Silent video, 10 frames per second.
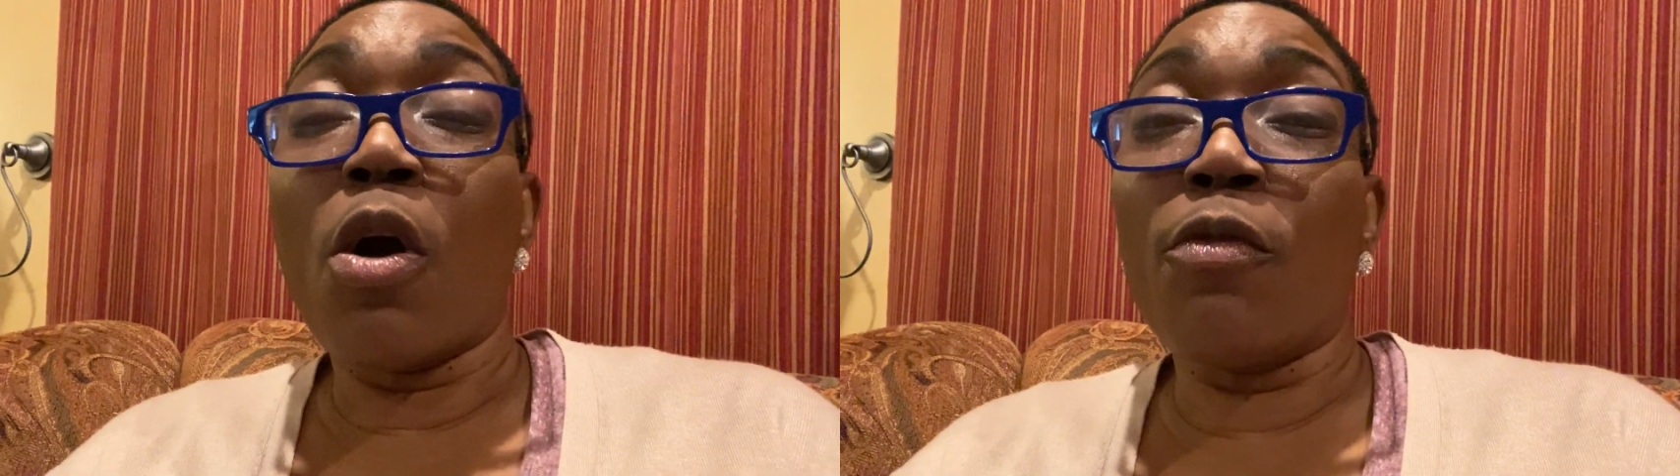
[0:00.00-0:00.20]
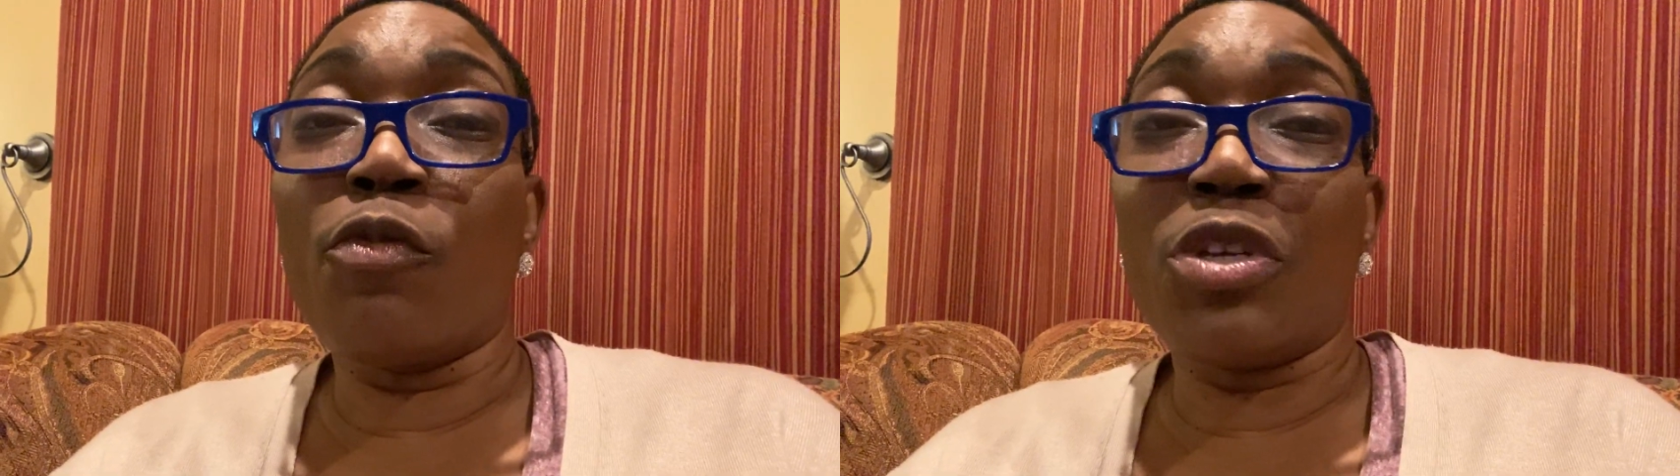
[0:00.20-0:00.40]

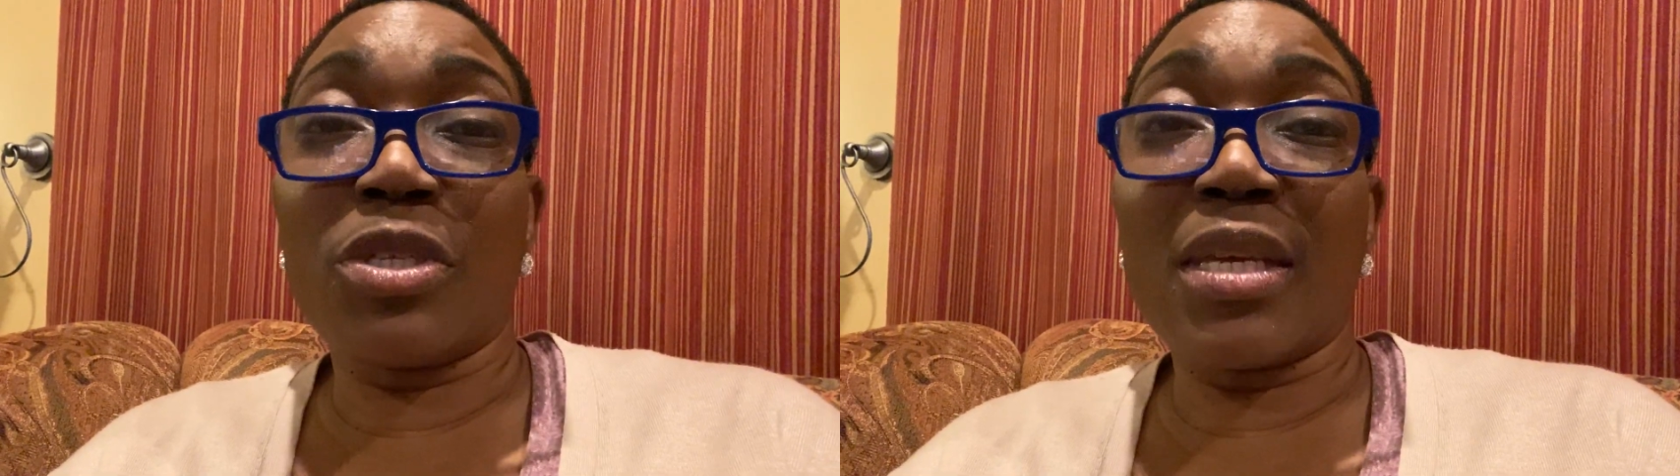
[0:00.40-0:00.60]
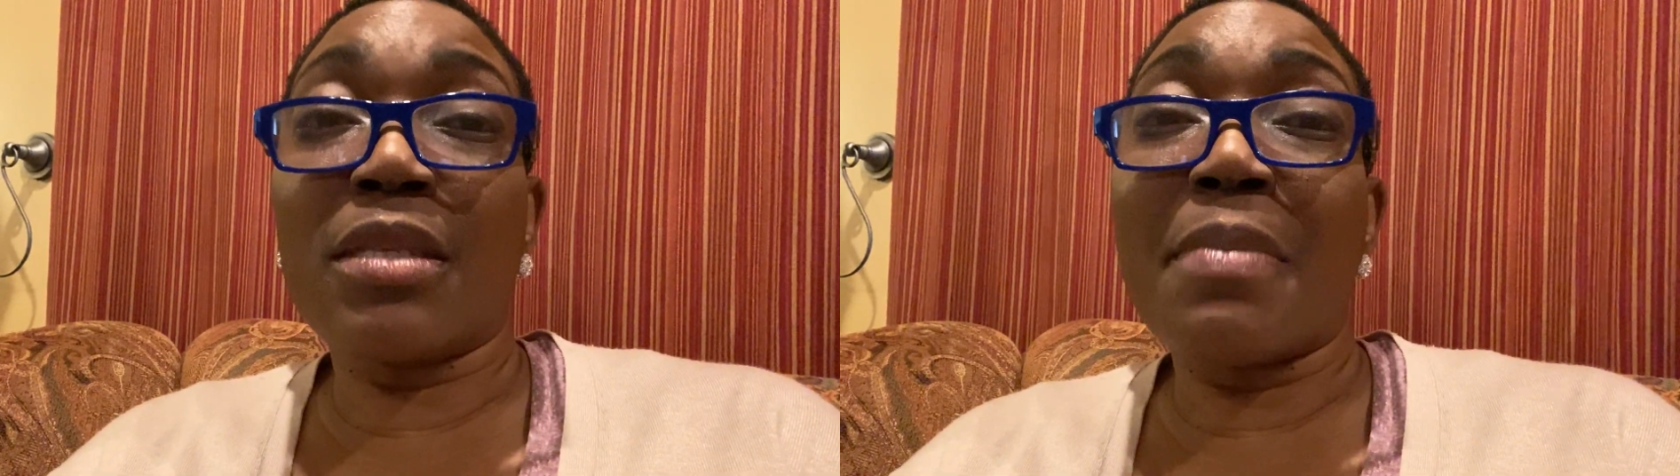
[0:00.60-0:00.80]
of
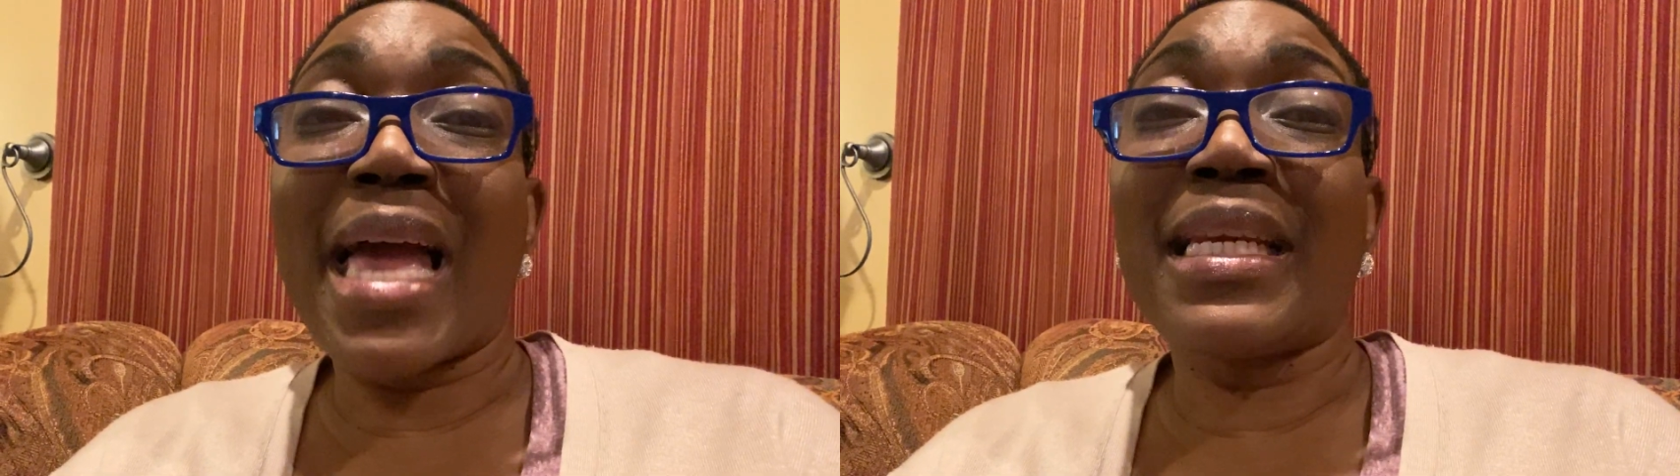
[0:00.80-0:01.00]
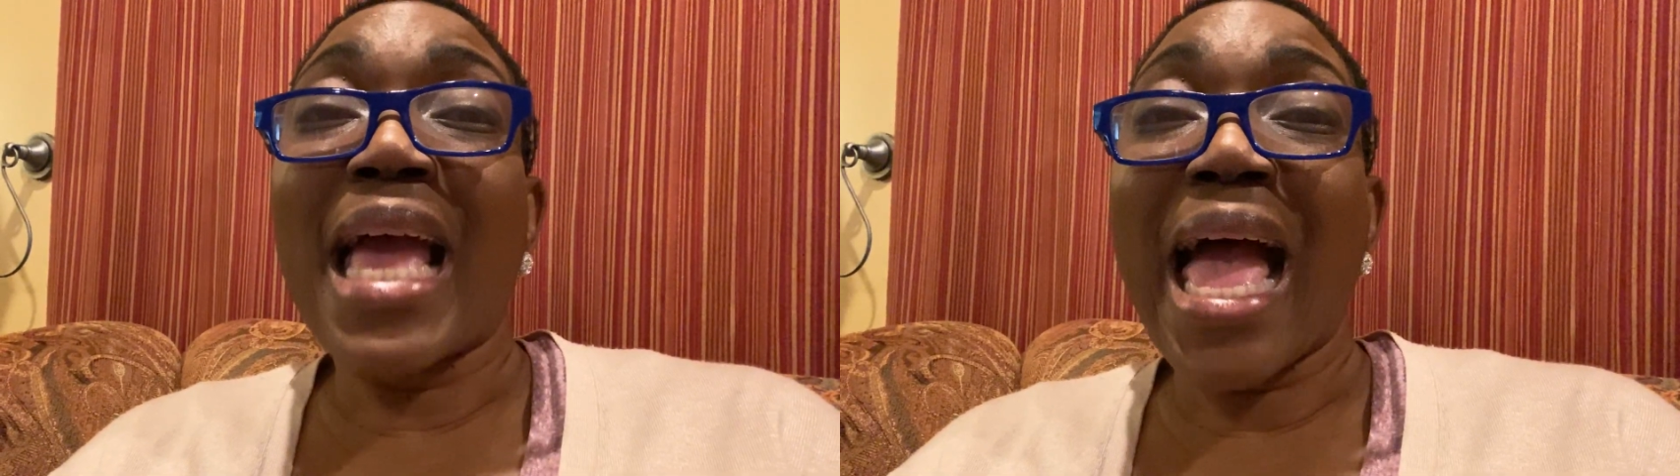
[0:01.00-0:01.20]
which this
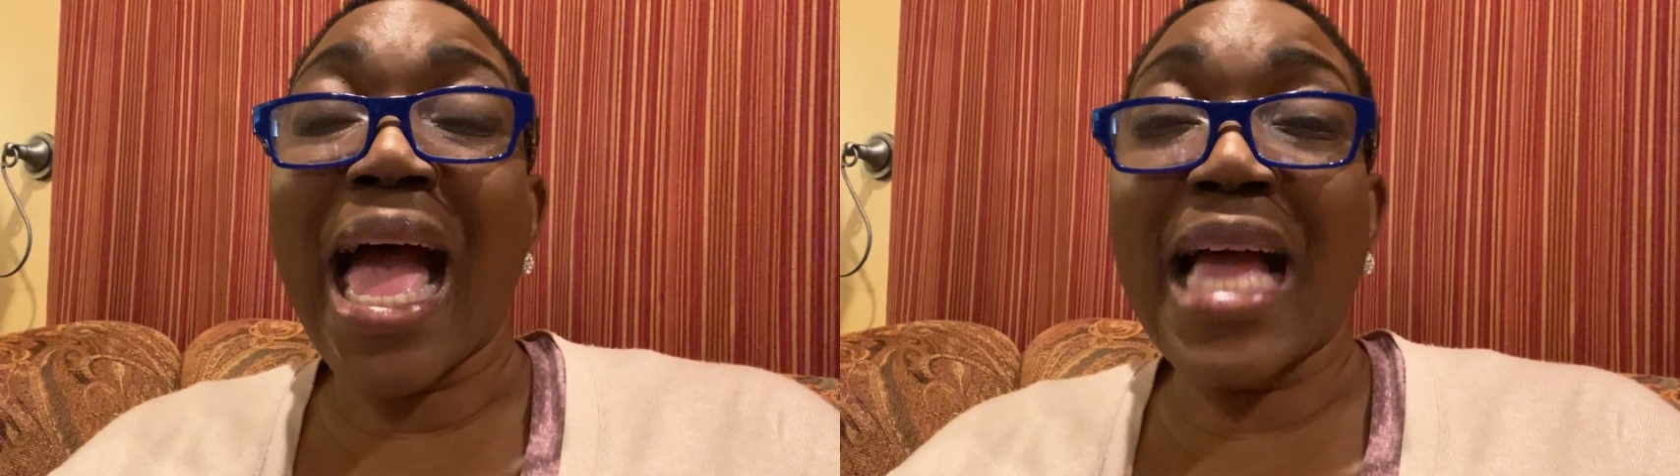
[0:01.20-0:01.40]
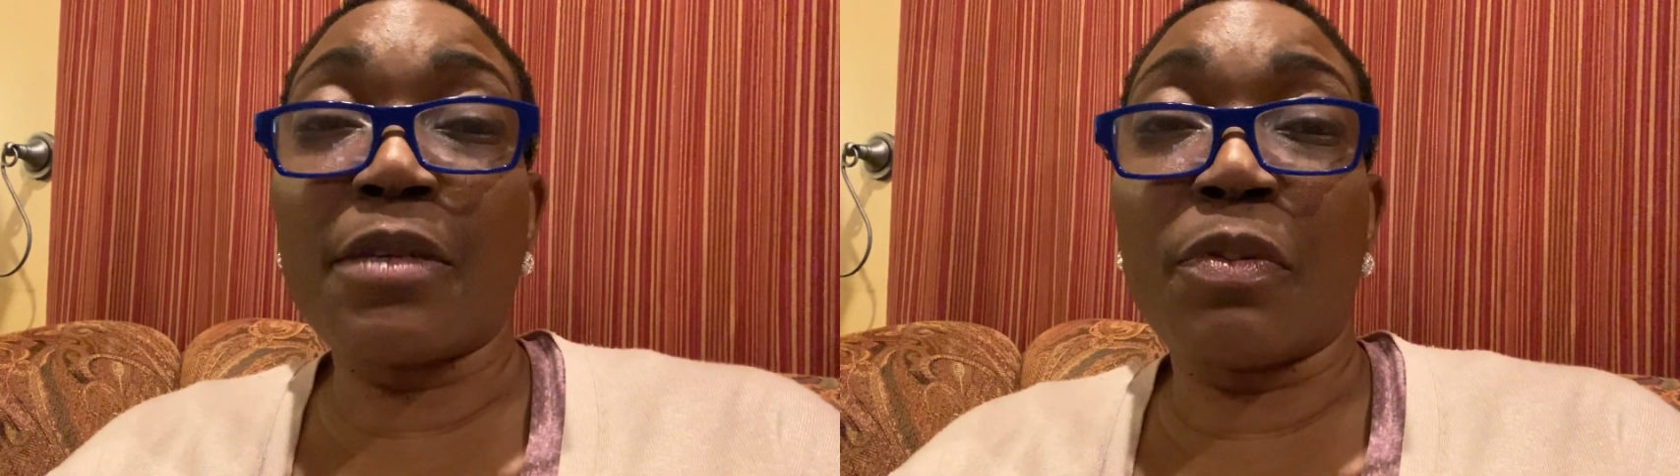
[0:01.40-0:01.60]
man
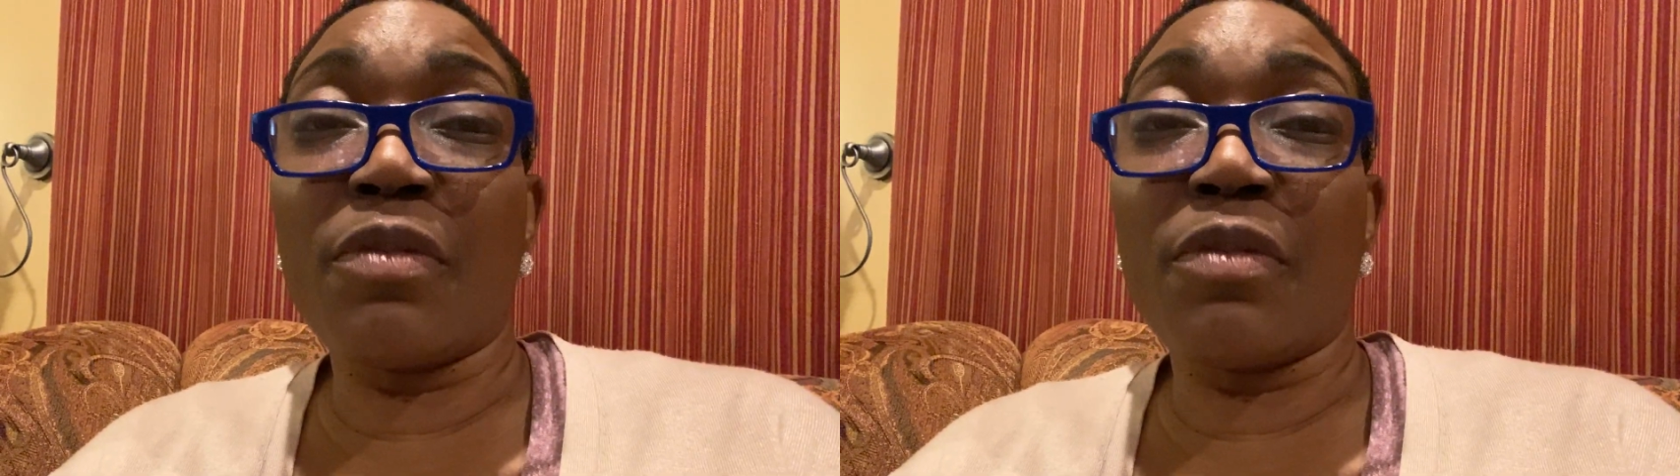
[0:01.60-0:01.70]
had